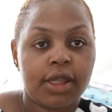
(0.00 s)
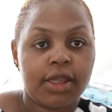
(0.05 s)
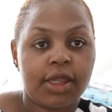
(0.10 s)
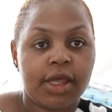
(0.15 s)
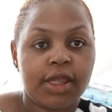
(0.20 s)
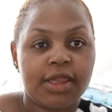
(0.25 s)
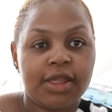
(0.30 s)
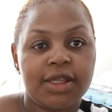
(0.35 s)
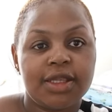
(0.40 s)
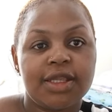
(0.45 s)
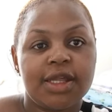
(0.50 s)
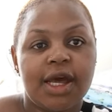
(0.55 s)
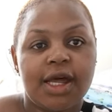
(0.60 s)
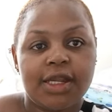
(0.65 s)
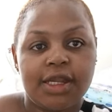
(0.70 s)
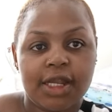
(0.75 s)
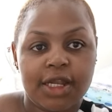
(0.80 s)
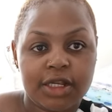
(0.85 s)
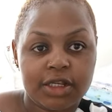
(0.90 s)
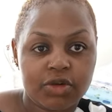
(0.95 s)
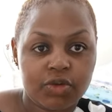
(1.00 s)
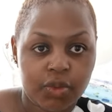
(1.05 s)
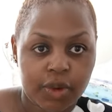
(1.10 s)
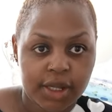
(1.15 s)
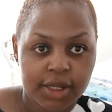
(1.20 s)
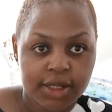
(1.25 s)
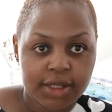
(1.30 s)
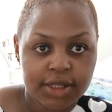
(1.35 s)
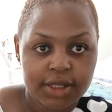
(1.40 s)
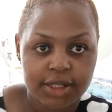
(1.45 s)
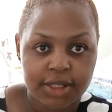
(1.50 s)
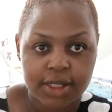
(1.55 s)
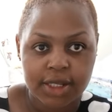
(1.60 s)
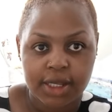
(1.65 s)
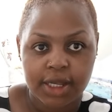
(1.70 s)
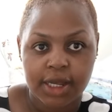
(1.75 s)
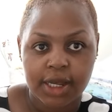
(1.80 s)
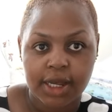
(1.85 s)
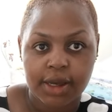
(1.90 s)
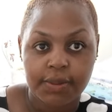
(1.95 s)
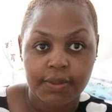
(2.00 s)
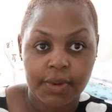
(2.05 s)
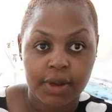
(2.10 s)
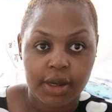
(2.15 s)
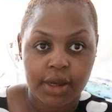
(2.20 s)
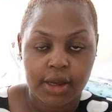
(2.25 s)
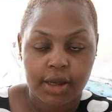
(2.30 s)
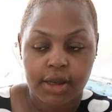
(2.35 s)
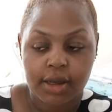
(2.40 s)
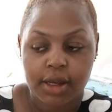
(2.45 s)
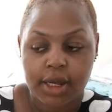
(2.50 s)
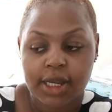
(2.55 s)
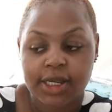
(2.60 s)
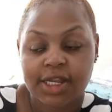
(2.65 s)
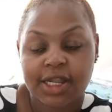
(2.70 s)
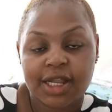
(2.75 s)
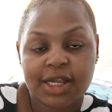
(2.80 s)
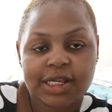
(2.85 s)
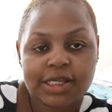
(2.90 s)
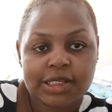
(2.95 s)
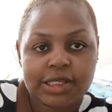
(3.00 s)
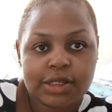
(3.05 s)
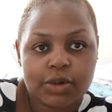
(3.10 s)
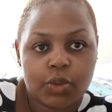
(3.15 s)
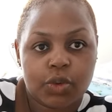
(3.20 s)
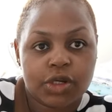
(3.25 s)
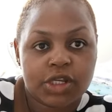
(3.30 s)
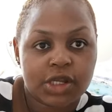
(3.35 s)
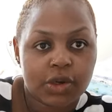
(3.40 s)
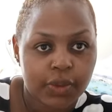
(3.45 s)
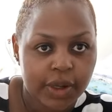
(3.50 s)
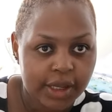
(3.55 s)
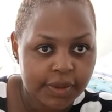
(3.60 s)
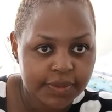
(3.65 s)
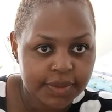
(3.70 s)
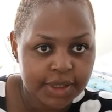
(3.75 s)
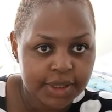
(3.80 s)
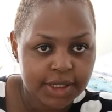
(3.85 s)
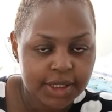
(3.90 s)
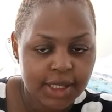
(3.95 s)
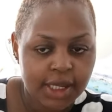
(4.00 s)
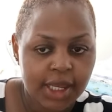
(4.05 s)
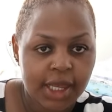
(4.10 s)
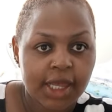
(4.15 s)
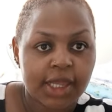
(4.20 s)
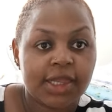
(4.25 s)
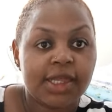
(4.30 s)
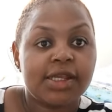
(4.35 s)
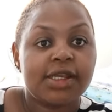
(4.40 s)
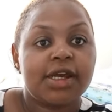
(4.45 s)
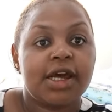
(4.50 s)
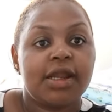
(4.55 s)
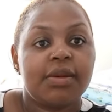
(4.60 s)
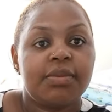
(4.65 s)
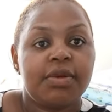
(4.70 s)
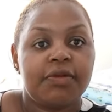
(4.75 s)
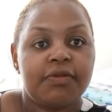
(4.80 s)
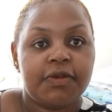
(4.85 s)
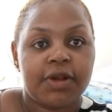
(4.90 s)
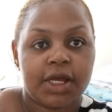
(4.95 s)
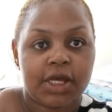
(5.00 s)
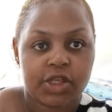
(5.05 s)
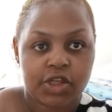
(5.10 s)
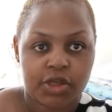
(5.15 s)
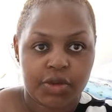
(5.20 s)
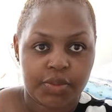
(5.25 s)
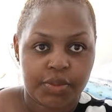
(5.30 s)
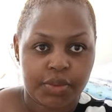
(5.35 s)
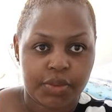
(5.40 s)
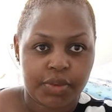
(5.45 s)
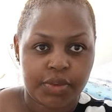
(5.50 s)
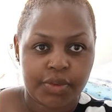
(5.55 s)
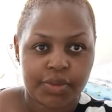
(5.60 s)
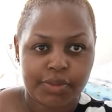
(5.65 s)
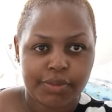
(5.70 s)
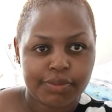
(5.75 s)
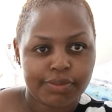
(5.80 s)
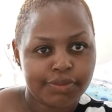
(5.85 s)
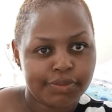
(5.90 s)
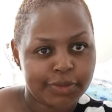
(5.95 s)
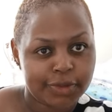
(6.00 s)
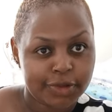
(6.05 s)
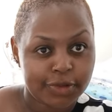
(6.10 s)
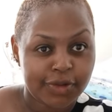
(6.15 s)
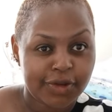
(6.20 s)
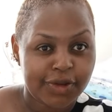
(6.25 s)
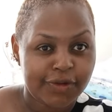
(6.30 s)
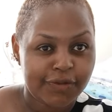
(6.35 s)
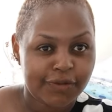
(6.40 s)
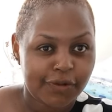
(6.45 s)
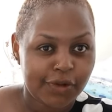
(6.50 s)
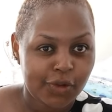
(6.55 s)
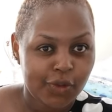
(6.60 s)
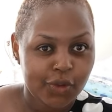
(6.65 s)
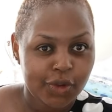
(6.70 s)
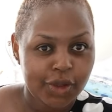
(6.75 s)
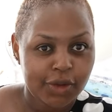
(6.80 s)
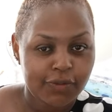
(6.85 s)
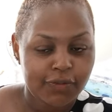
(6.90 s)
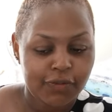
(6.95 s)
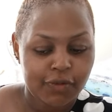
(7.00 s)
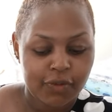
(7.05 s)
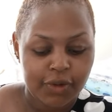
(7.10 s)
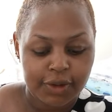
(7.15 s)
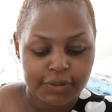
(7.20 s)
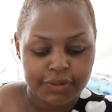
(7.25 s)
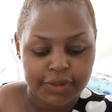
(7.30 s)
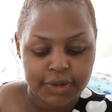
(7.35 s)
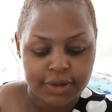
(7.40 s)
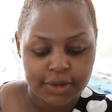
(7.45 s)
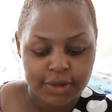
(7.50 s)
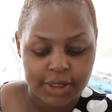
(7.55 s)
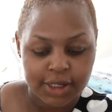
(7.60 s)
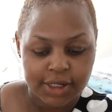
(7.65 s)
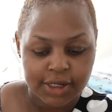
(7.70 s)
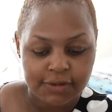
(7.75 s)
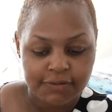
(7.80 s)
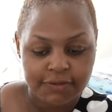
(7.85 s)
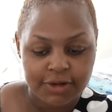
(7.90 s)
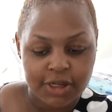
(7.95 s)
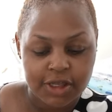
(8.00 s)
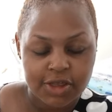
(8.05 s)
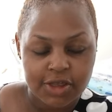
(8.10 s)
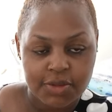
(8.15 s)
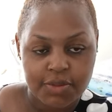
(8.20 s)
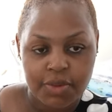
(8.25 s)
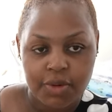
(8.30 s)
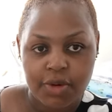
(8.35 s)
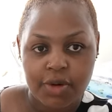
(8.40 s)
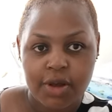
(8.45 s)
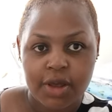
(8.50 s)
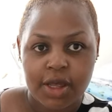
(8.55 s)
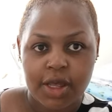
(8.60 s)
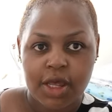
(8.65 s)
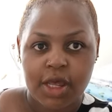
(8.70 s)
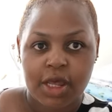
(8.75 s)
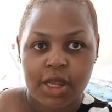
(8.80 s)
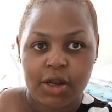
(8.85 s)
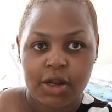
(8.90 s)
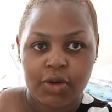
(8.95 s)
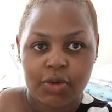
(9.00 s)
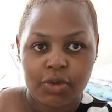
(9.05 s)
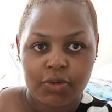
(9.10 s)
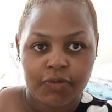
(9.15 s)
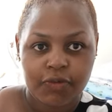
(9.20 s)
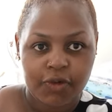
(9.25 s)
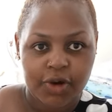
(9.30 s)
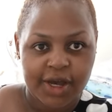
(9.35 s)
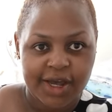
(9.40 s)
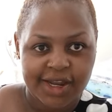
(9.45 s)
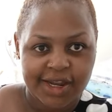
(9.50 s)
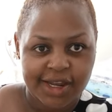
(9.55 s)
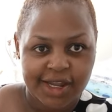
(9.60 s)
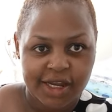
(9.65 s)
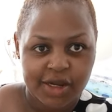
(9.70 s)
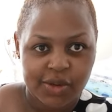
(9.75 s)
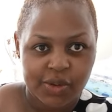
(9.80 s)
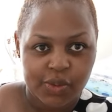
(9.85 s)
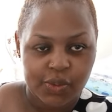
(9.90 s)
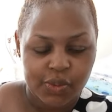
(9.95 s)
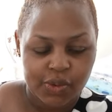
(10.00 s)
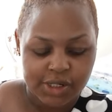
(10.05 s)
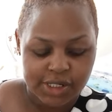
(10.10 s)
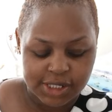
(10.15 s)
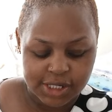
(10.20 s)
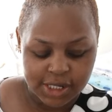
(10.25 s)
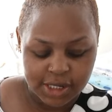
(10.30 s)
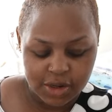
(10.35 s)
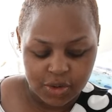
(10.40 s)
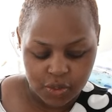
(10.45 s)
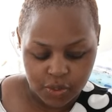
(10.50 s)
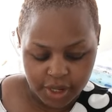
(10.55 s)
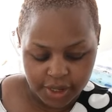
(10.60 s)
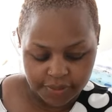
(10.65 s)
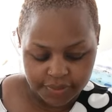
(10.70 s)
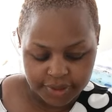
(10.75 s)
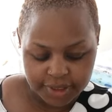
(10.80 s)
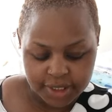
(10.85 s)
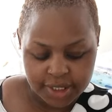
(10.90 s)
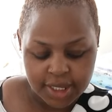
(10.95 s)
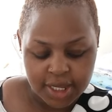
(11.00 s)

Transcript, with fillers: they are these adult ones uh, adult water wipes that can be flushable so if you're looking for wipes that are flushable look for Hanan water wipes